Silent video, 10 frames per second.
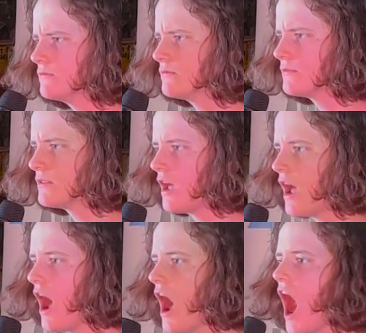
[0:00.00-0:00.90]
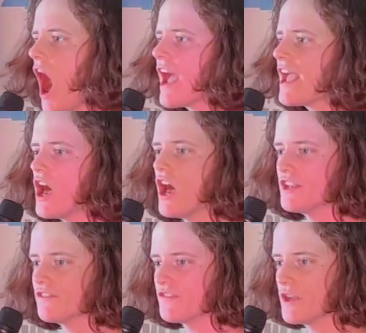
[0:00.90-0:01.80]
I heard
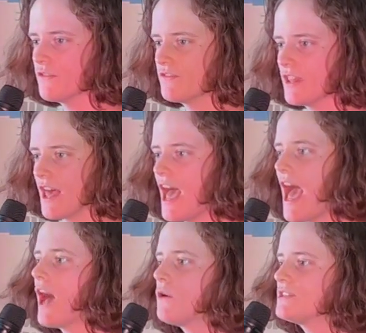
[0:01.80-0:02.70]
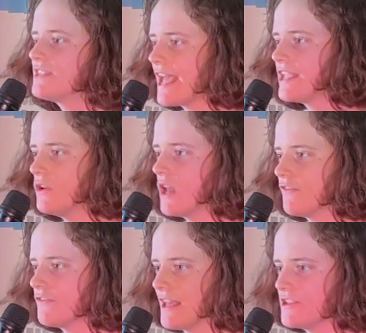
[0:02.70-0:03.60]
a few of you there. How dare you
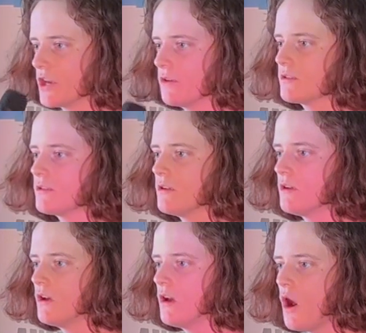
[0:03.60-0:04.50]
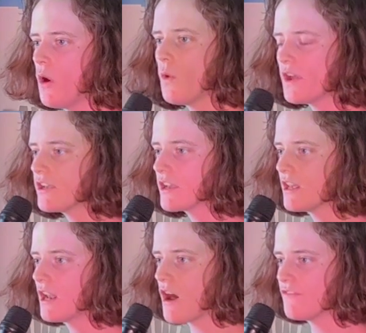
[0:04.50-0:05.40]
laugh at that joke? What are you
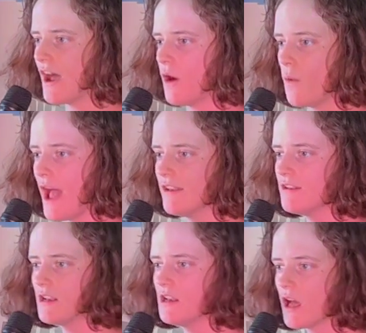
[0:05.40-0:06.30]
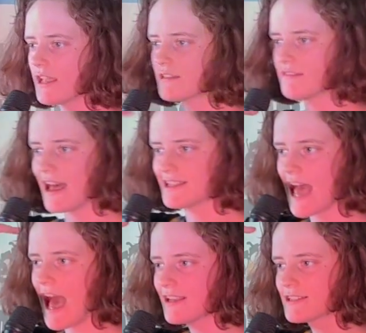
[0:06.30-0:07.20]
gonna laugh at when, like that
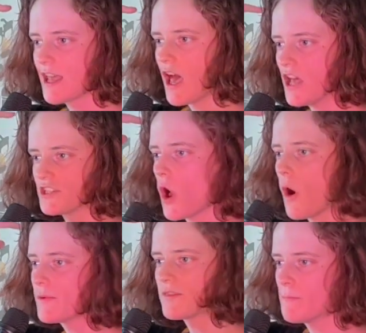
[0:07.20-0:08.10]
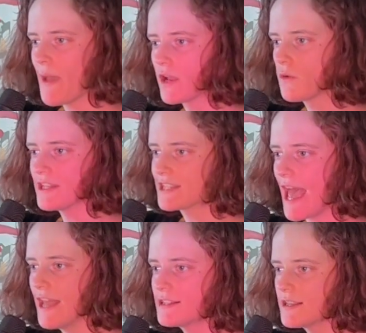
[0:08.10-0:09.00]
hat atop the penguin's
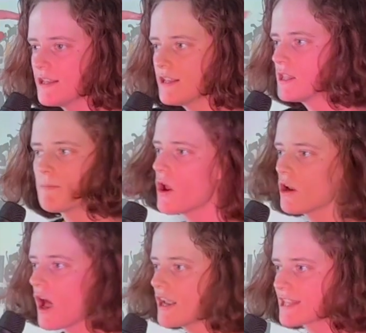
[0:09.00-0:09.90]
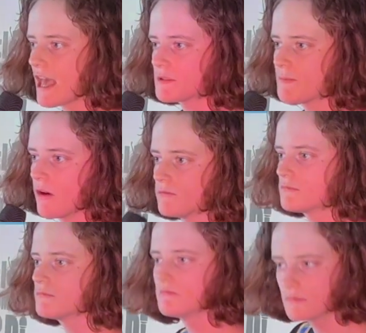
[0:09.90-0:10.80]
head, the polar ice caps melt?
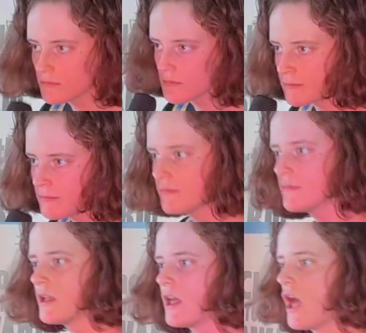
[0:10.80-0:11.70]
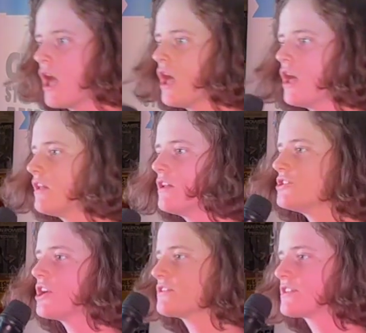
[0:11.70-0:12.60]

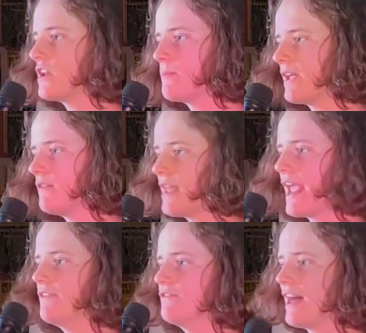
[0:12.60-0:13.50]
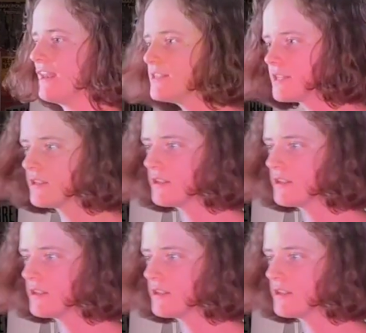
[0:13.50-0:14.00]
Joke's gonna be invalid.